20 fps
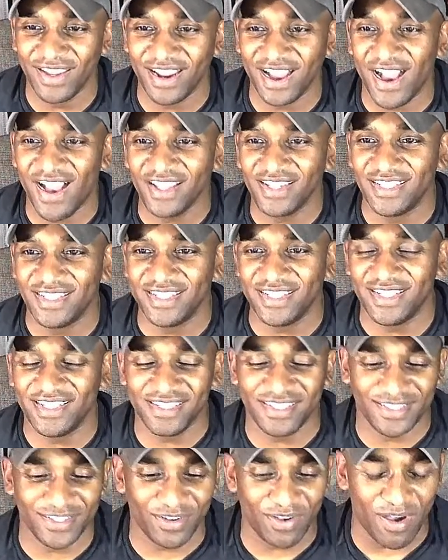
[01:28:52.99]
got an
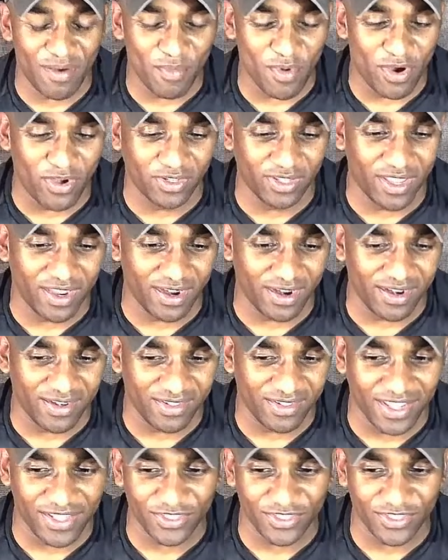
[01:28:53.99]
IG, so I'm on there.